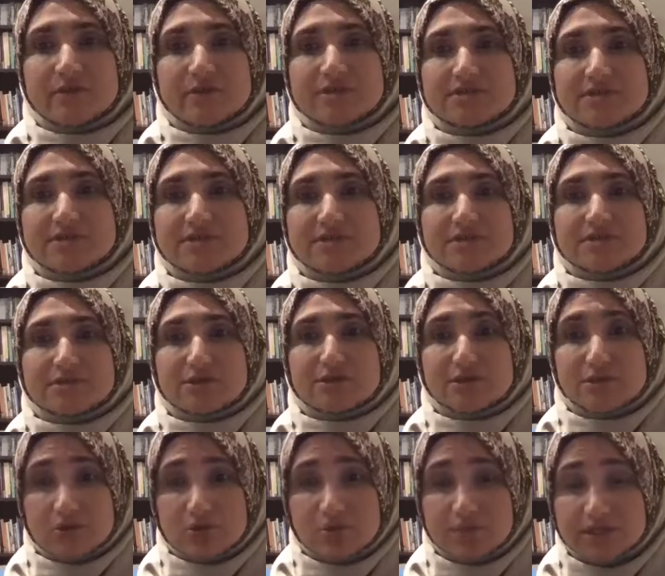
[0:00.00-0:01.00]
this
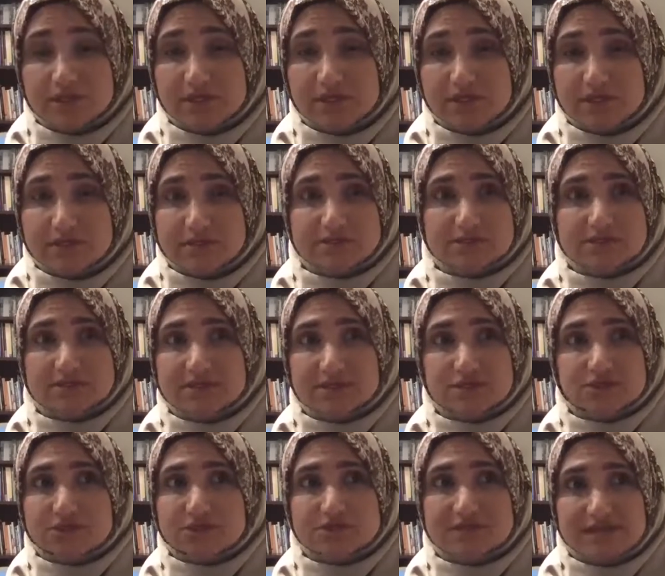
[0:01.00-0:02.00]
globally, this is not just
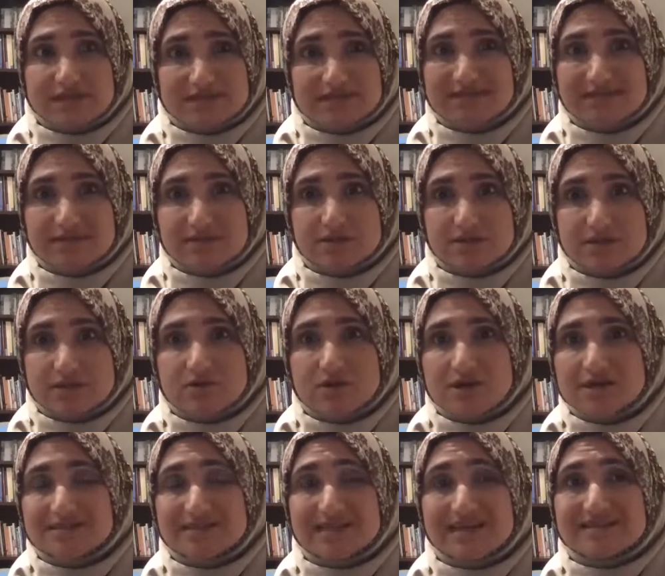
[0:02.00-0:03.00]
us here in the US, the
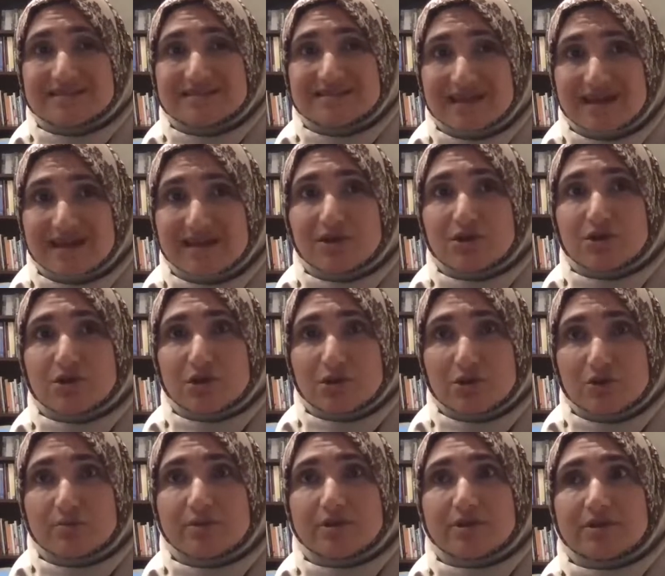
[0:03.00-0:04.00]
entire
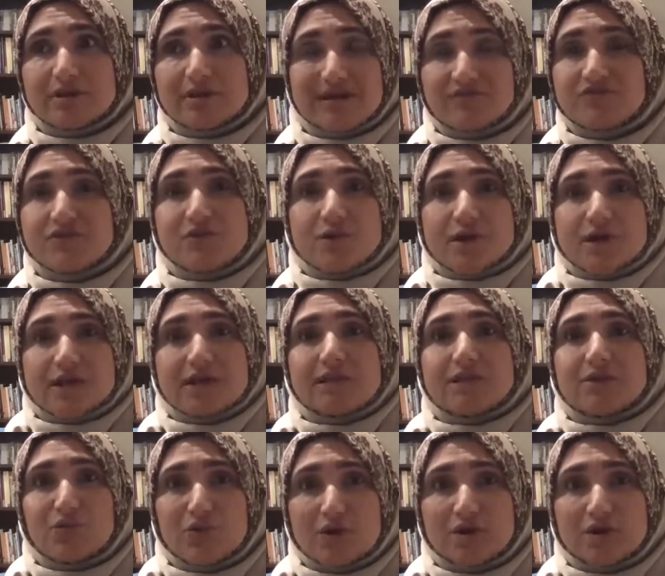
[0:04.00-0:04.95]
global, everywhere in the world.